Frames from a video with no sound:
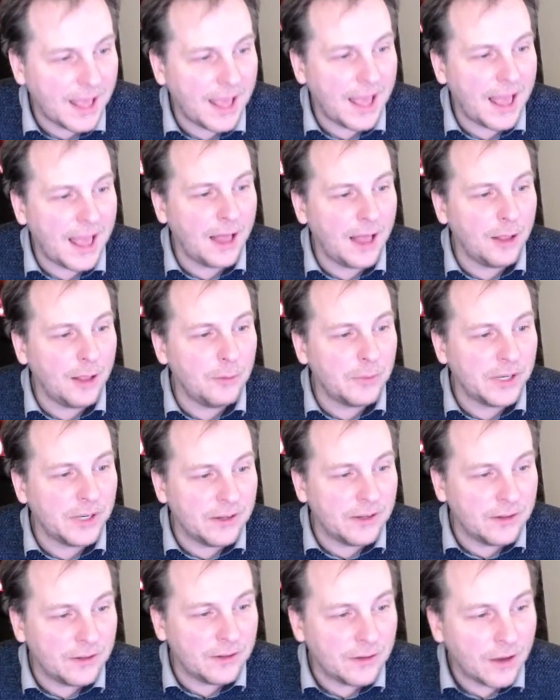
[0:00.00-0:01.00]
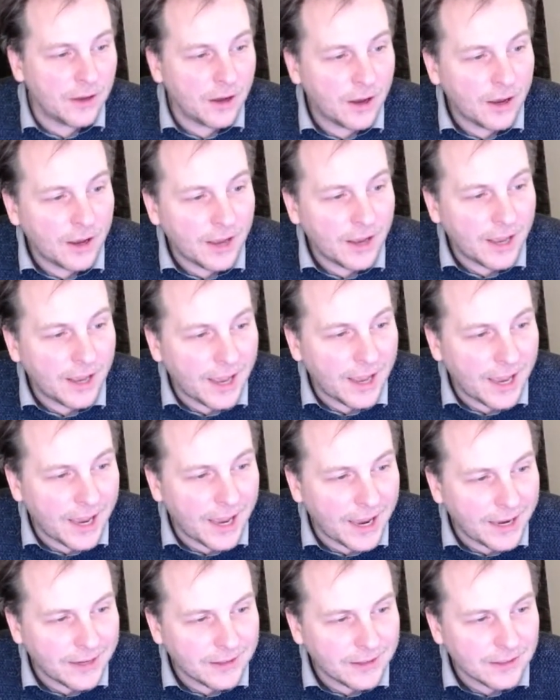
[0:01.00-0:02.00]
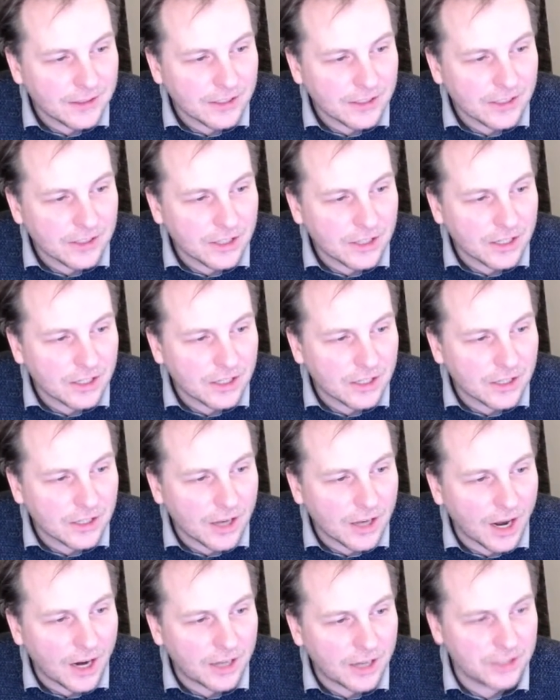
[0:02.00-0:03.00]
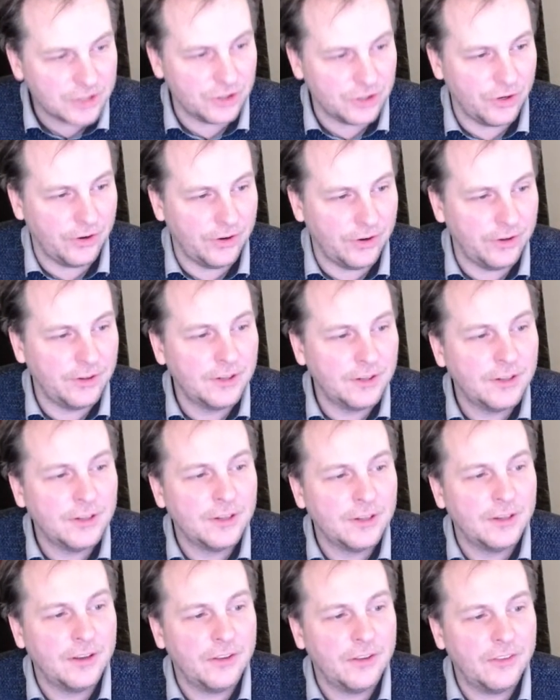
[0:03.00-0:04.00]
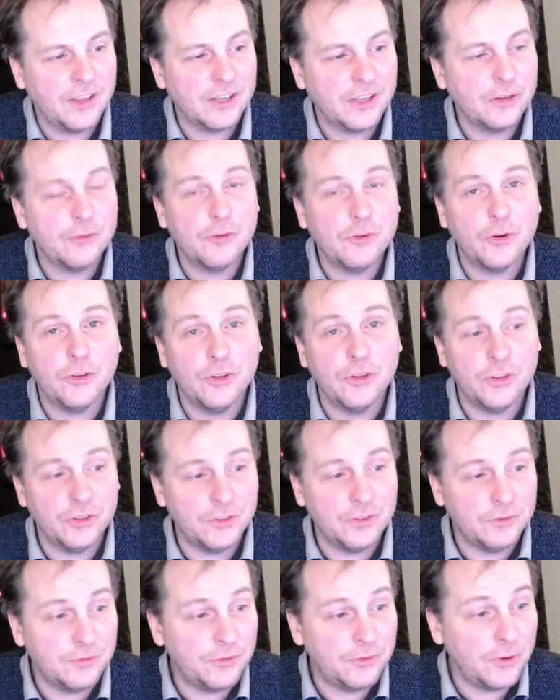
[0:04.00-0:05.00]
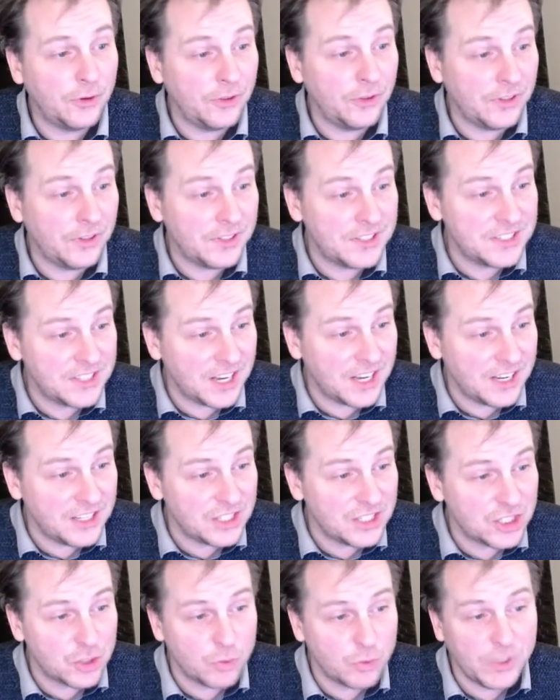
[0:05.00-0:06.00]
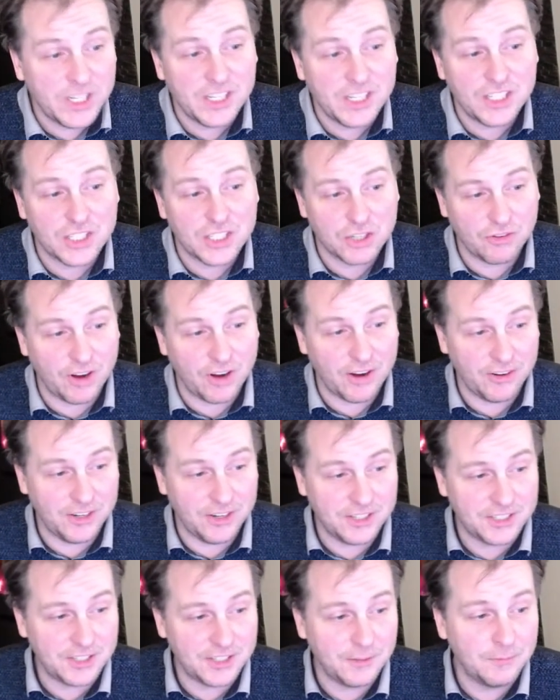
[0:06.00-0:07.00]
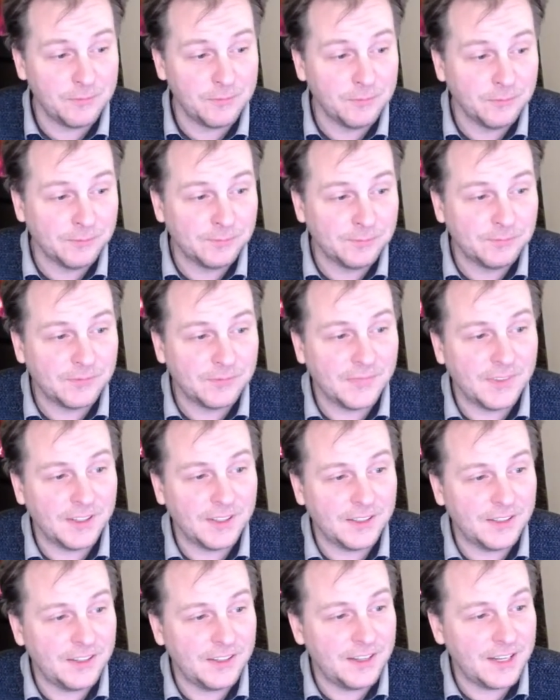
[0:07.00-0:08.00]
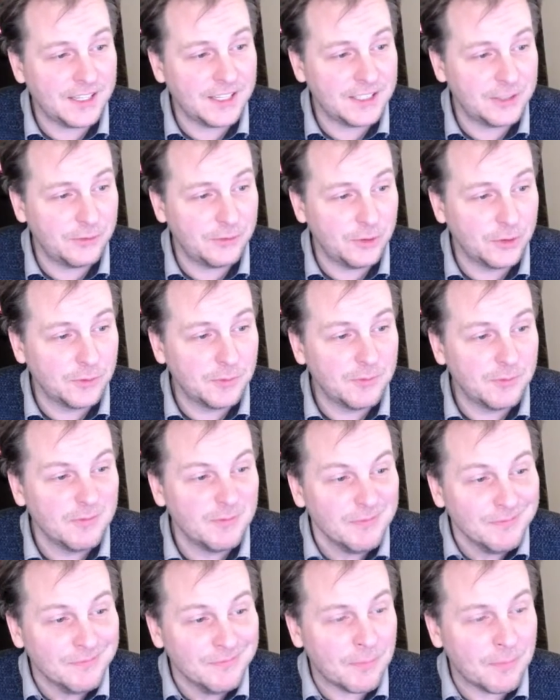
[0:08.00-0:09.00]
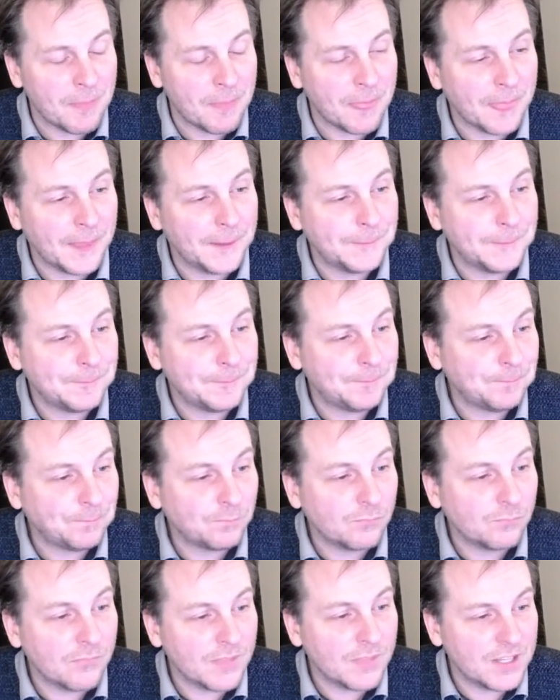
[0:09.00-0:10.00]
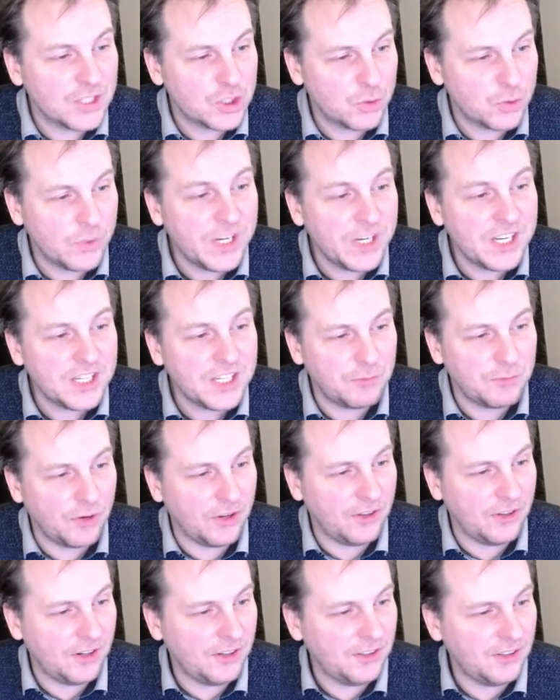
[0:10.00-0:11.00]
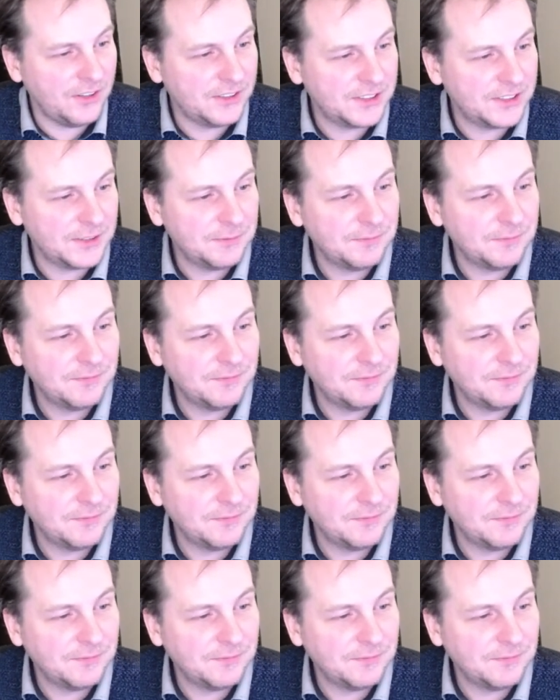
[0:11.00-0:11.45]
Albin Han Carson. Thank you for the 10 Swedish kroners. Nice of you. Swedish brothers.